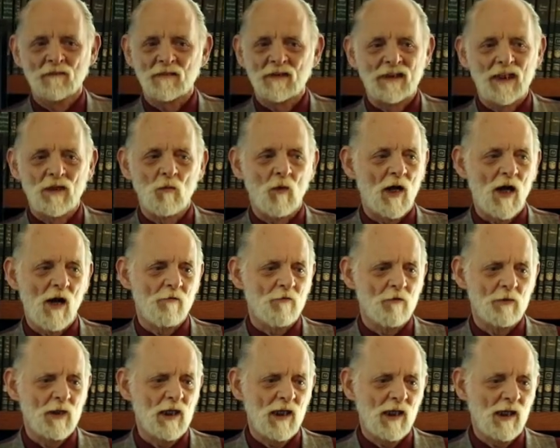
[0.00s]
Didn't work out
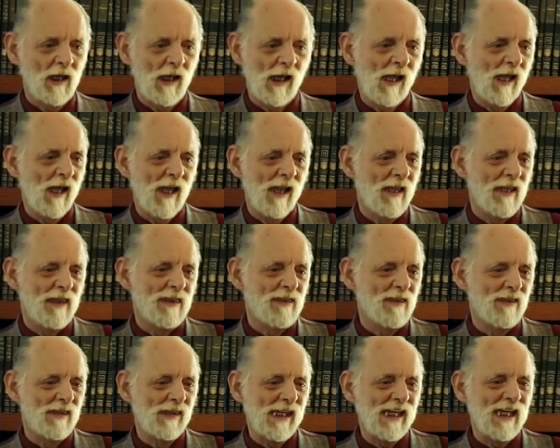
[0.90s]
for me.
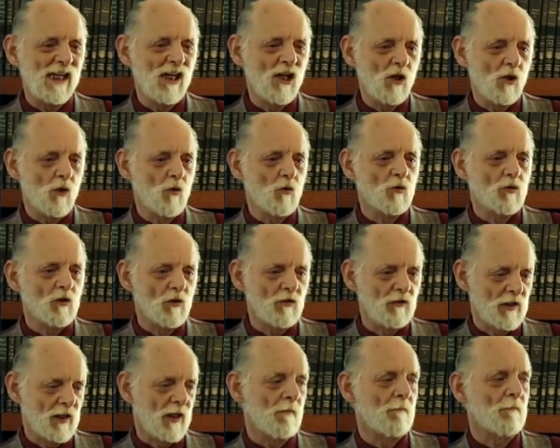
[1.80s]

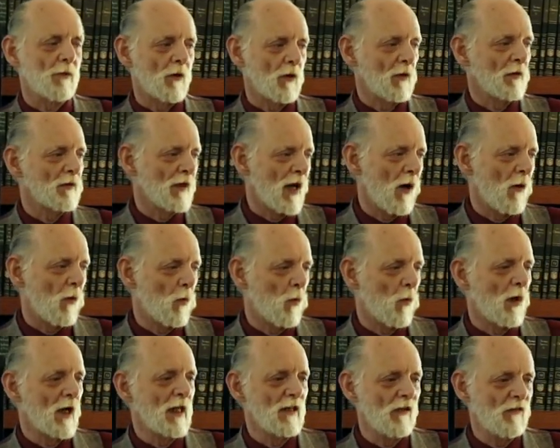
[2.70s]
Ninguno tiempo. Not
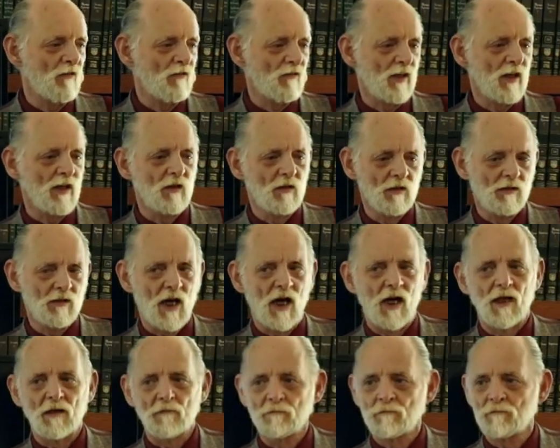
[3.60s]
one single
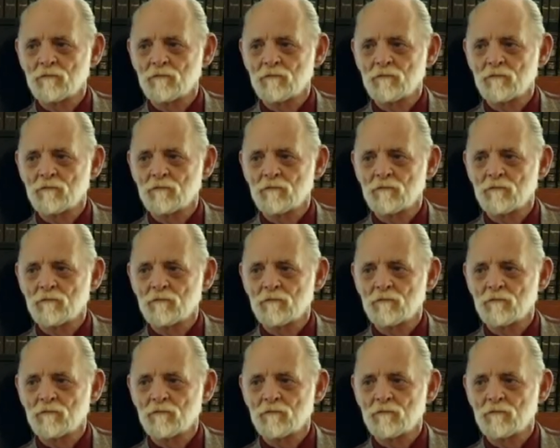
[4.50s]
time.